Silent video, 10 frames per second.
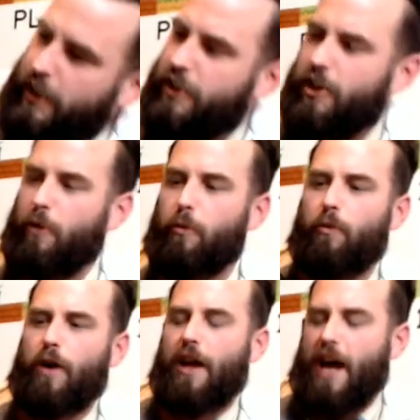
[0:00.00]
So
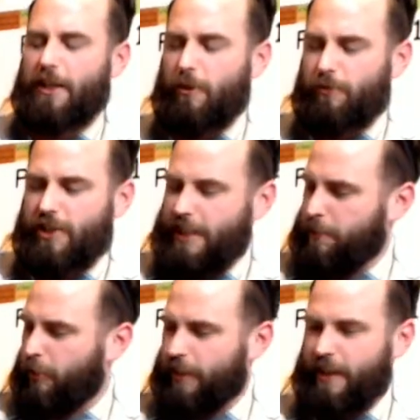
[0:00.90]
I don't see the
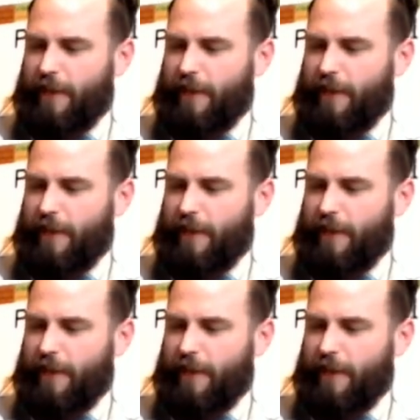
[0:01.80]
point in